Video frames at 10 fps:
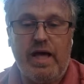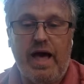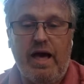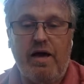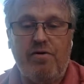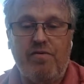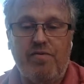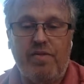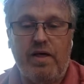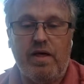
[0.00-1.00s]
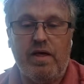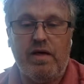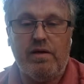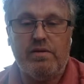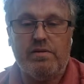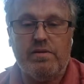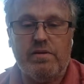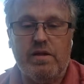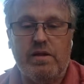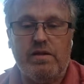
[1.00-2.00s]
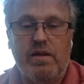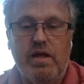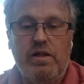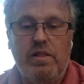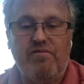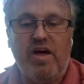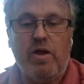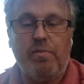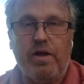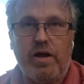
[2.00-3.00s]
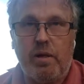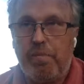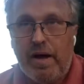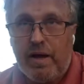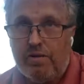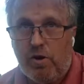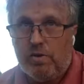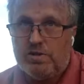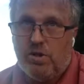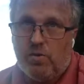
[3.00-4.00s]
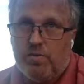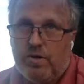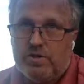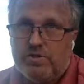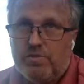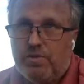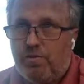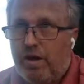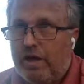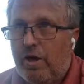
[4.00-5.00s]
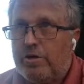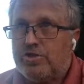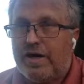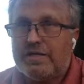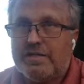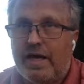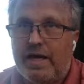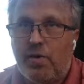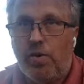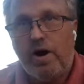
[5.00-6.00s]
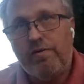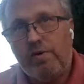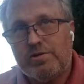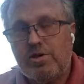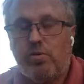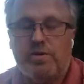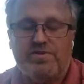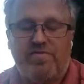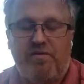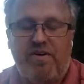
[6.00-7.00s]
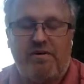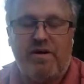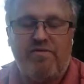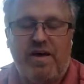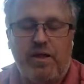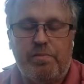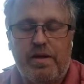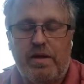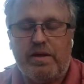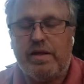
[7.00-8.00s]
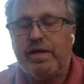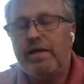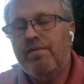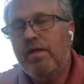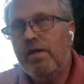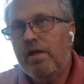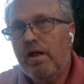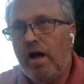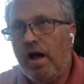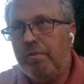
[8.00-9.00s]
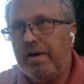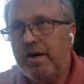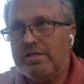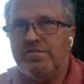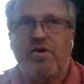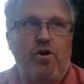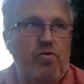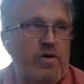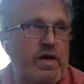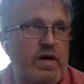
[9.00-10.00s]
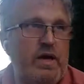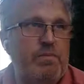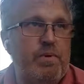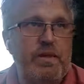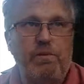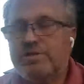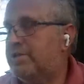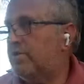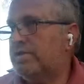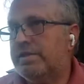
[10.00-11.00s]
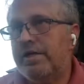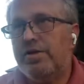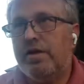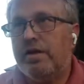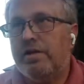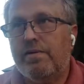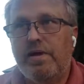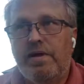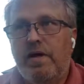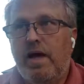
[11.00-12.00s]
to have the availability, but there's when I go to try to stay anywhere, there was no availability because of COVID, but they were still continuing